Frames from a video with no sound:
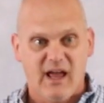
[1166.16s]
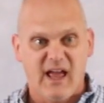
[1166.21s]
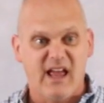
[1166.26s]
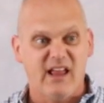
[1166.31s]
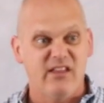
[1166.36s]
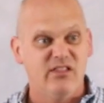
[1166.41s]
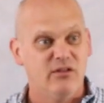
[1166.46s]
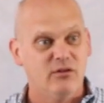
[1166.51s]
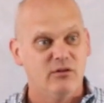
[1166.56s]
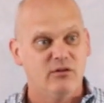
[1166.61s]

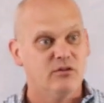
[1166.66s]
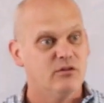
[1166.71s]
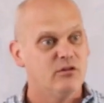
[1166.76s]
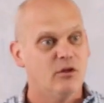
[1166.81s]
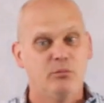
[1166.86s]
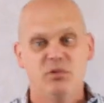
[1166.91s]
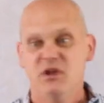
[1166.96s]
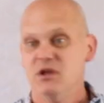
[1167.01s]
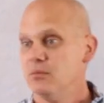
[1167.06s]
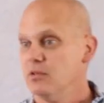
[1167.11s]
and the
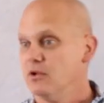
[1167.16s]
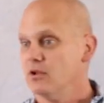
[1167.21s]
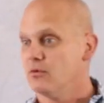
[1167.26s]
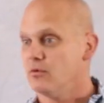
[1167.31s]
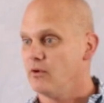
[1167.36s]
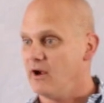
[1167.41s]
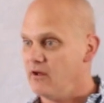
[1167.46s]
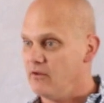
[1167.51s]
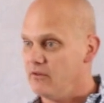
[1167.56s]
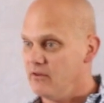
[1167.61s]
people
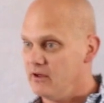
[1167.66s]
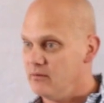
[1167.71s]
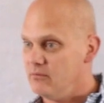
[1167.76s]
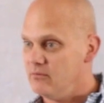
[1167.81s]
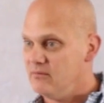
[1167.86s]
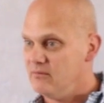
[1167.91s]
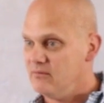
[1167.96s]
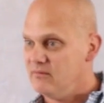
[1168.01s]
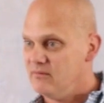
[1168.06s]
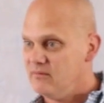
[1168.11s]
around them.
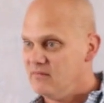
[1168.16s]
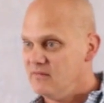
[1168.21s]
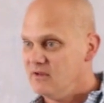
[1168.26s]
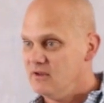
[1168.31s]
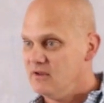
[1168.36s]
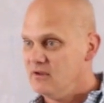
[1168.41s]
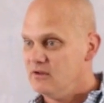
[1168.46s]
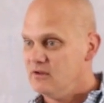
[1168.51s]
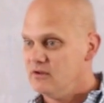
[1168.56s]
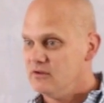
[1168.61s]

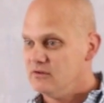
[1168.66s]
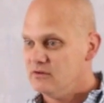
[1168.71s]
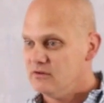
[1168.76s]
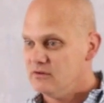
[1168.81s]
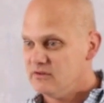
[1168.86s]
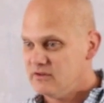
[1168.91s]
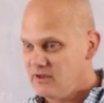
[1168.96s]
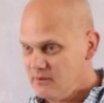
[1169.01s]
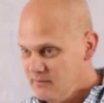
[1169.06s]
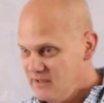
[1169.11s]

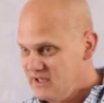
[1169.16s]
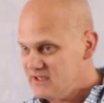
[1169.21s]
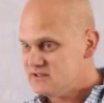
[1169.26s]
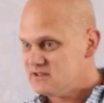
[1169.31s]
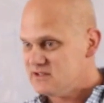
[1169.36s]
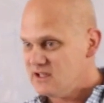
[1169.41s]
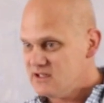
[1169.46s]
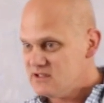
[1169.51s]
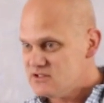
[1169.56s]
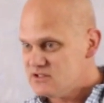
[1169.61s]
Does that make
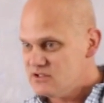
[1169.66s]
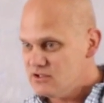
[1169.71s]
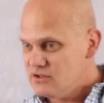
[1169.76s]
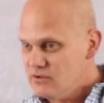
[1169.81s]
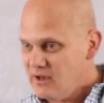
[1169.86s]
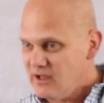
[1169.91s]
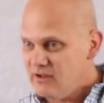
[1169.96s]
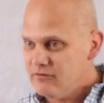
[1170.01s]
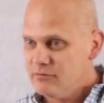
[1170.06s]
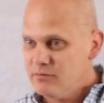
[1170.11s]
sense? Do
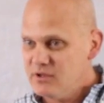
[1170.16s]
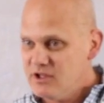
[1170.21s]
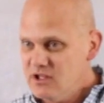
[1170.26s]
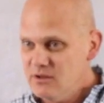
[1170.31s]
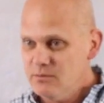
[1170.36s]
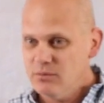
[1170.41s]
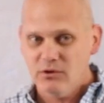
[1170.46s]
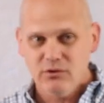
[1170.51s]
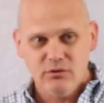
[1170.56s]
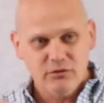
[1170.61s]
you have
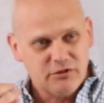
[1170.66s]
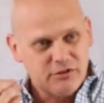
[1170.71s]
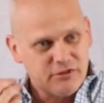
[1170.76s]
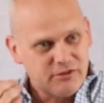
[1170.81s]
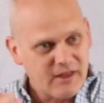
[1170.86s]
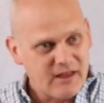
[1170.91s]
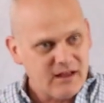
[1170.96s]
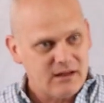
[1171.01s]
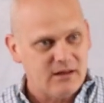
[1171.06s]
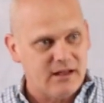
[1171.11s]
people who
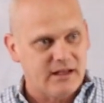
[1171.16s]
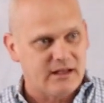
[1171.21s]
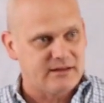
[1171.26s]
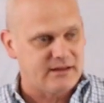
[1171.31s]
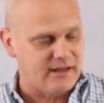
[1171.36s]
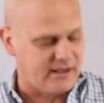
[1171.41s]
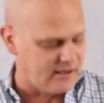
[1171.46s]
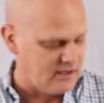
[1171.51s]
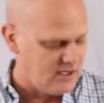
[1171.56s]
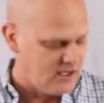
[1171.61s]
think like
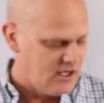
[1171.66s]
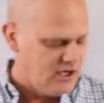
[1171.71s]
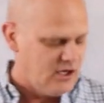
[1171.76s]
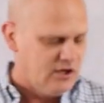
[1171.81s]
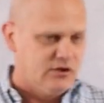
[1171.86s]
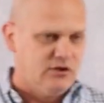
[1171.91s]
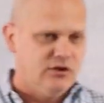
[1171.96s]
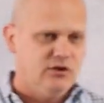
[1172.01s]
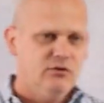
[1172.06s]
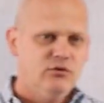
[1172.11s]
that?
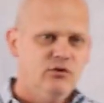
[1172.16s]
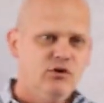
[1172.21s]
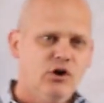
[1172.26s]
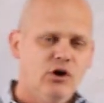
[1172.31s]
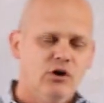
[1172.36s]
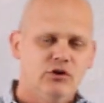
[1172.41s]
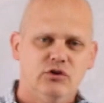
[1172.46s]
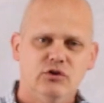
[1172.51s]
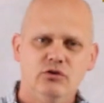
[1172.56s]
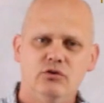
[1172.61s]
Do you
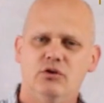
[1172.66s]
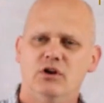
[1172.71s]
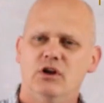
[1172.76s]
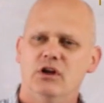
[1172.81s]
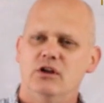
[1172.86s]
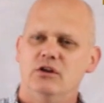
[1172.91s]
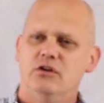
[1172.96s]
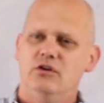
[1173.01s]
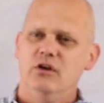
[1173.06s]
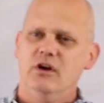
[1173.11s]
know, do you
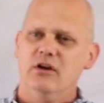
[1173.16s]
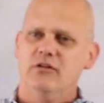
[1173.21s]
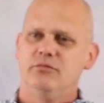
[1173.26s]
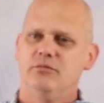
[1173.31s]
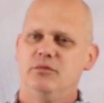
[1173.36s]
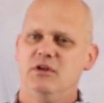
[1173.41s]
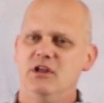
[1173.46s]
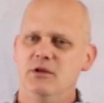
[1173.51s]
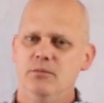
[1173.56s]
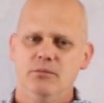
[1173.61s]
do you have
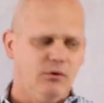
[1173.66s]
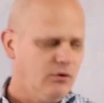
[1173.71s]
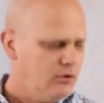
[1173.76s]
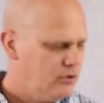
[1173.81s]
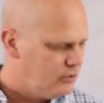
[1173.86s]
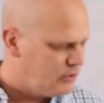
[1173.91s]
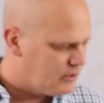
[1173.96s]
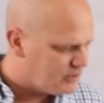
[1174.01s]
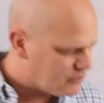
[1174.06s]
people who